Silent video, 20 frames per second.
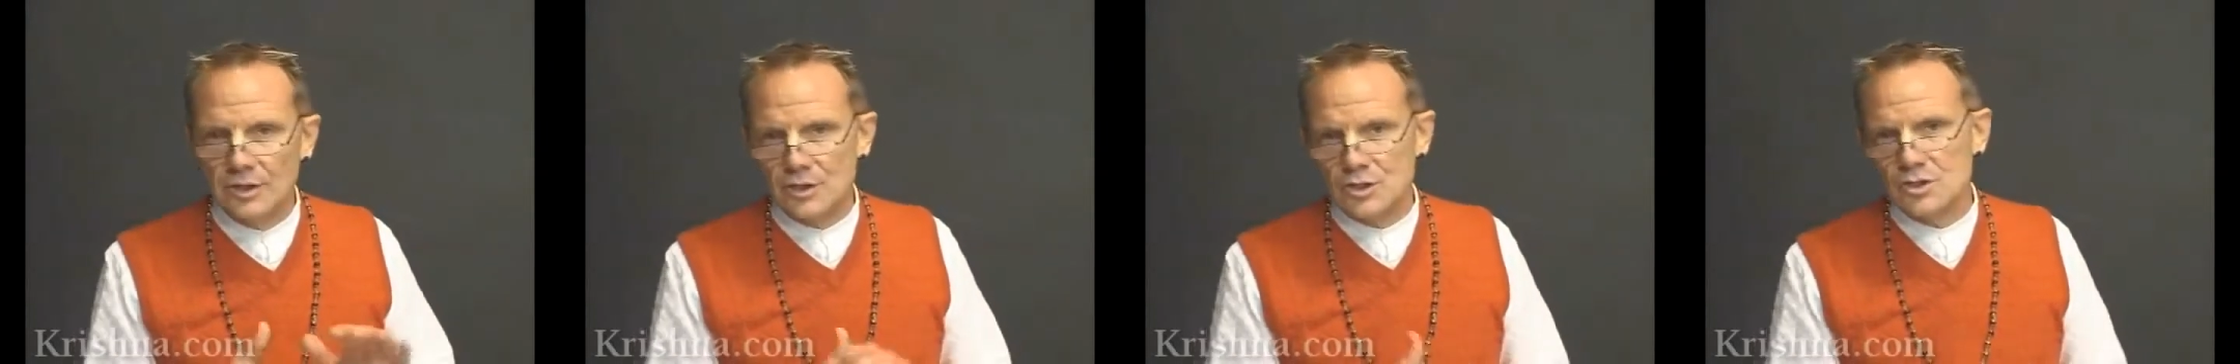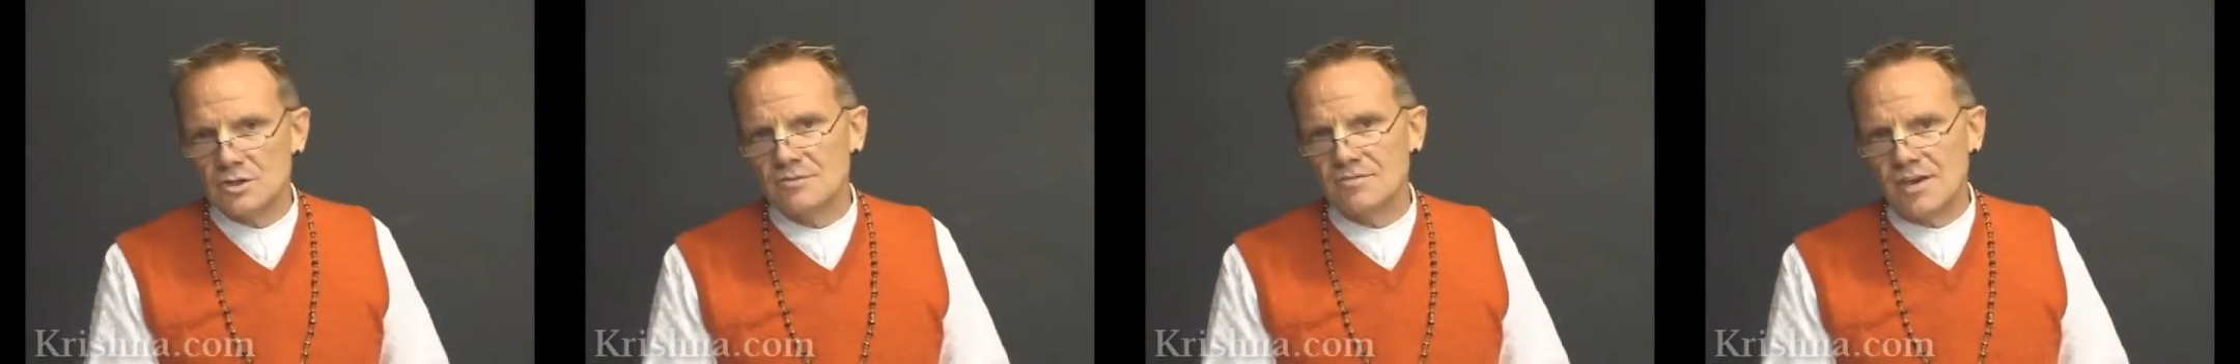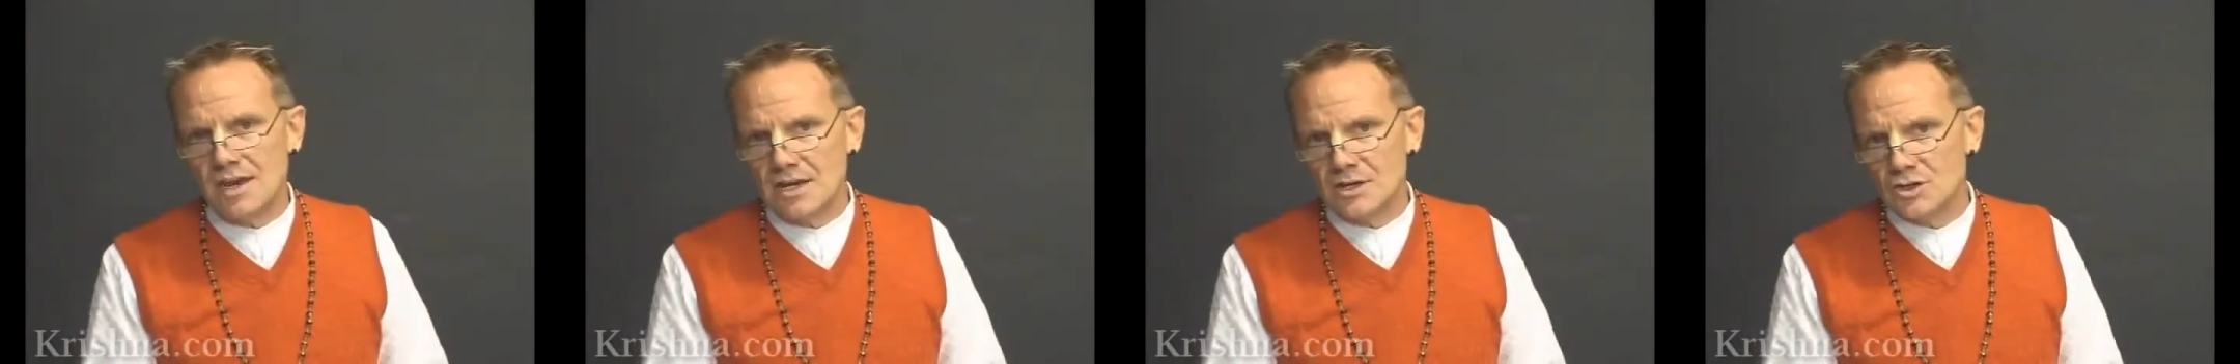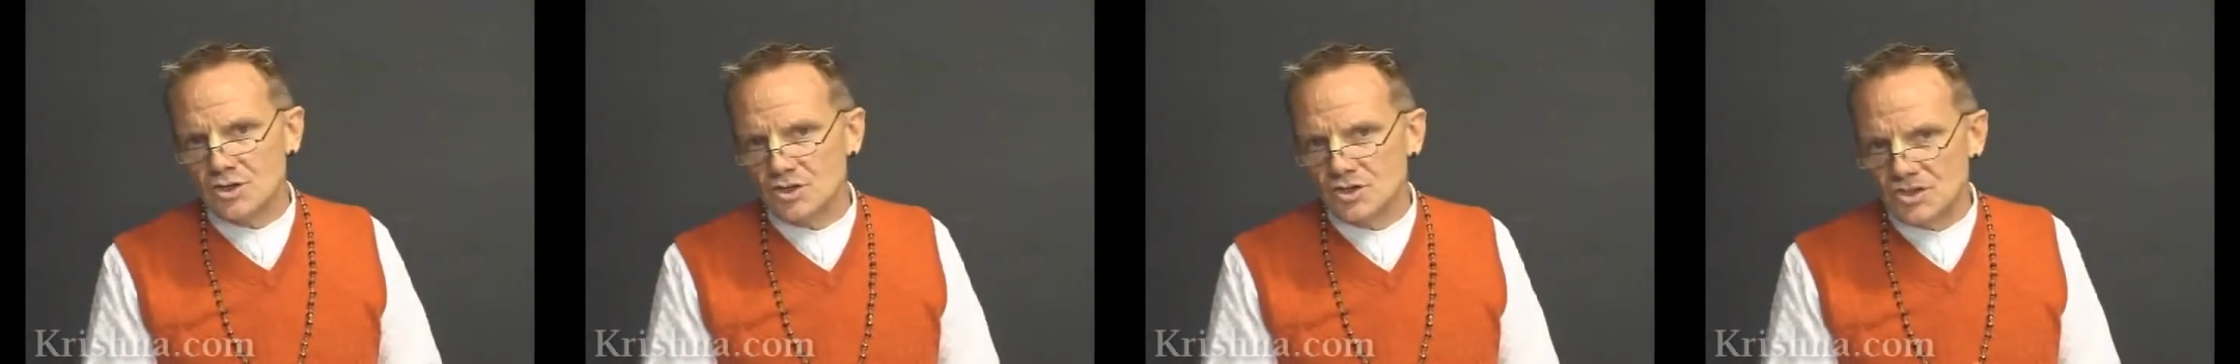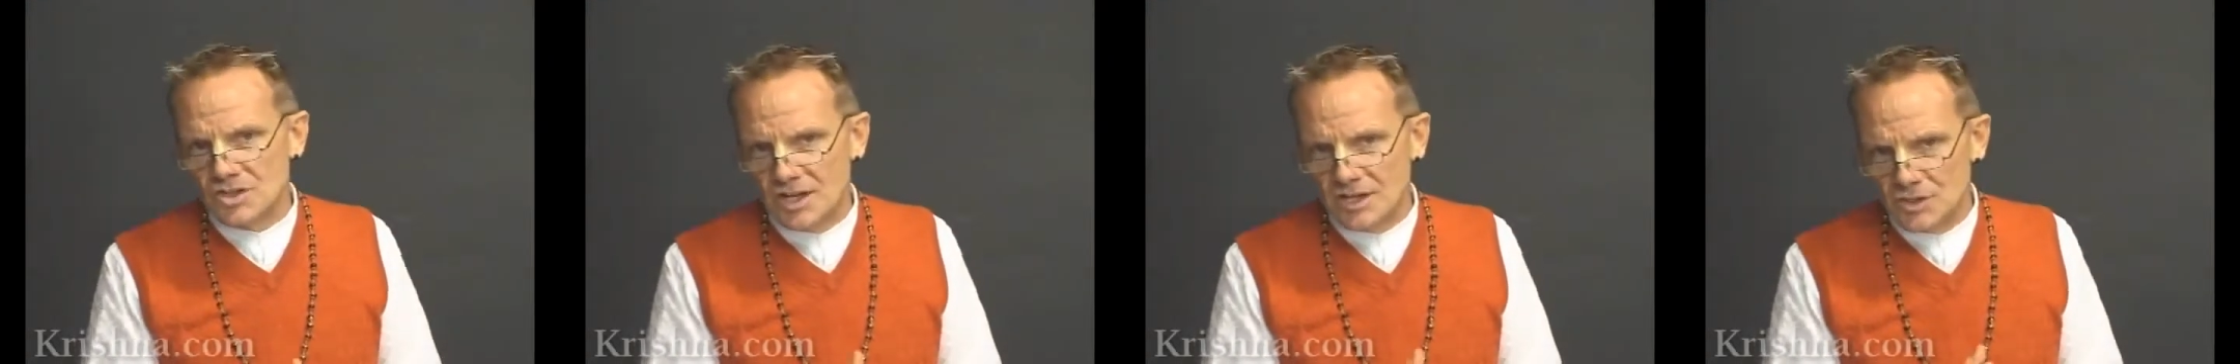collection of
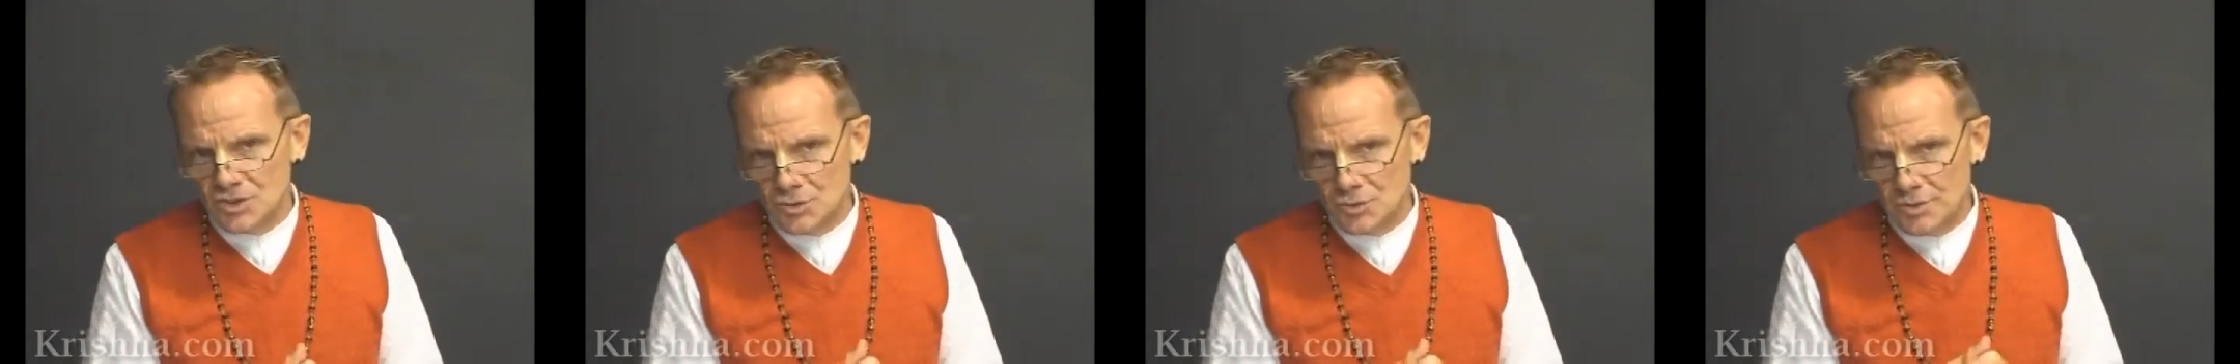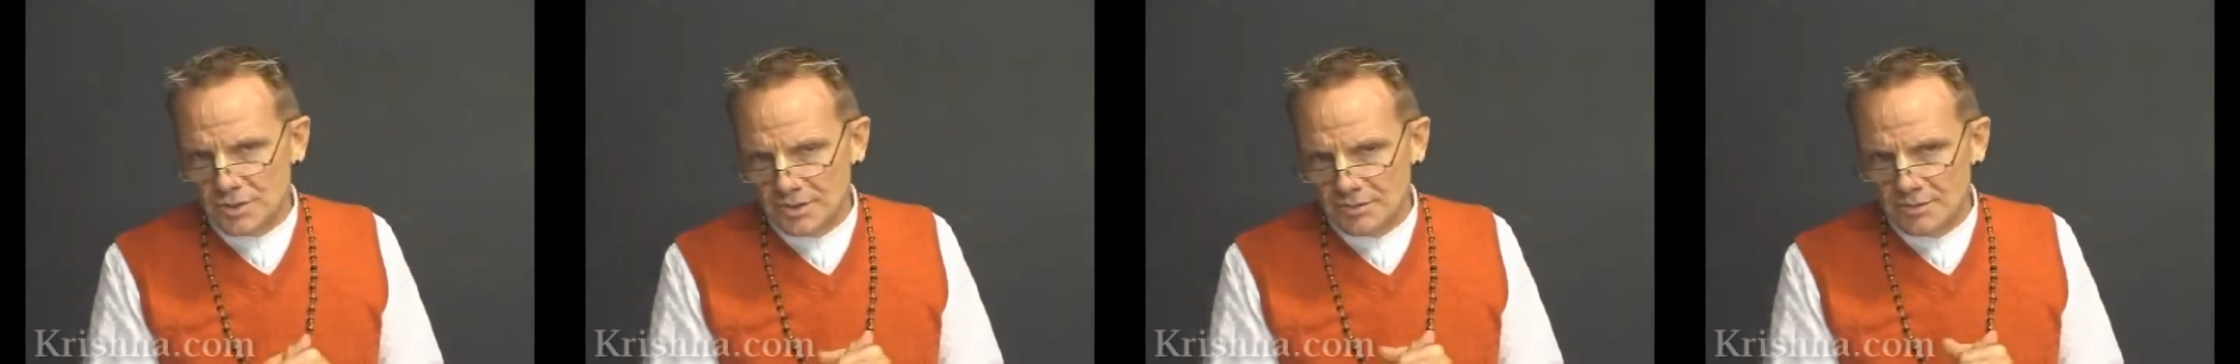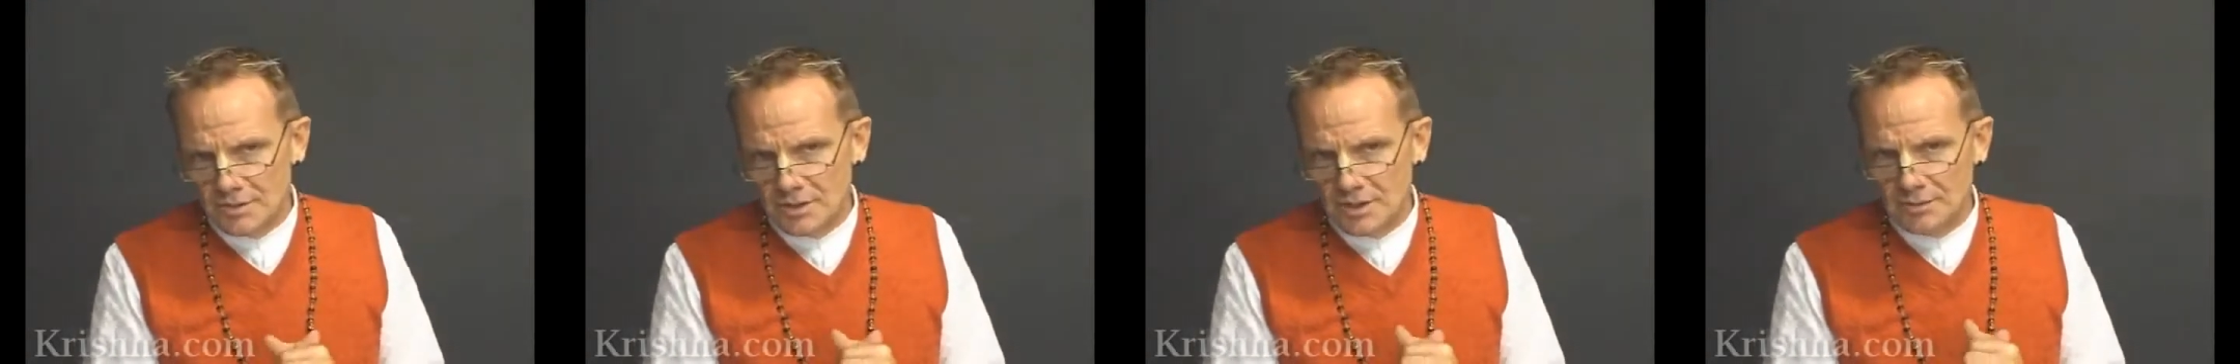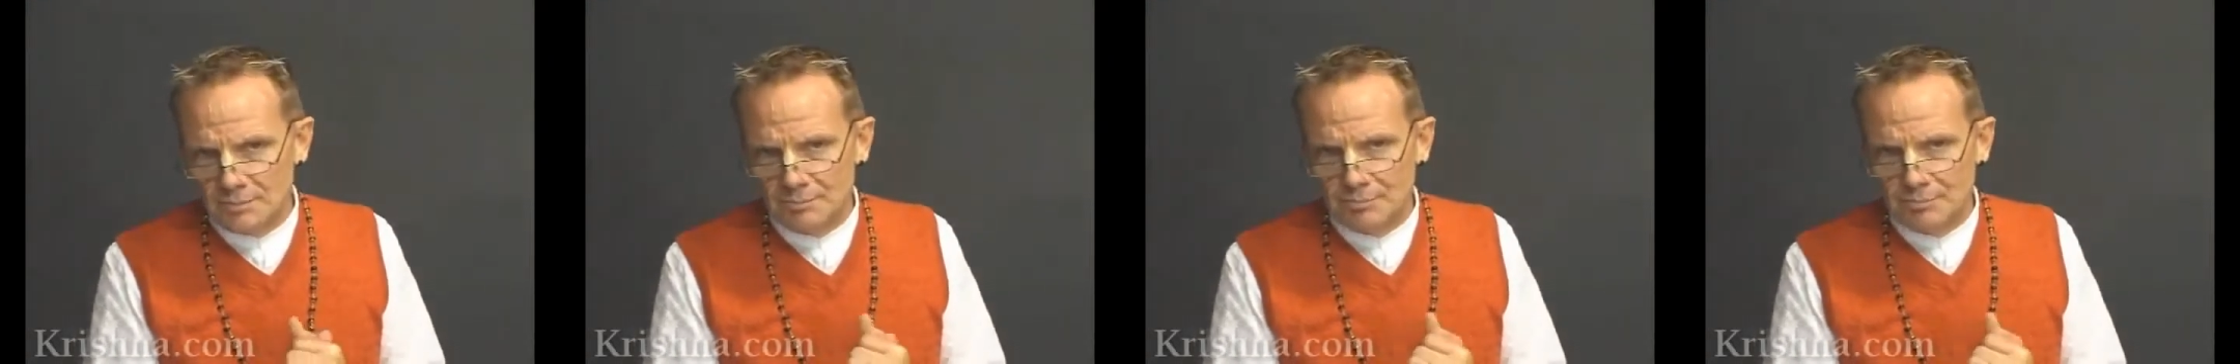ancient Sanskrit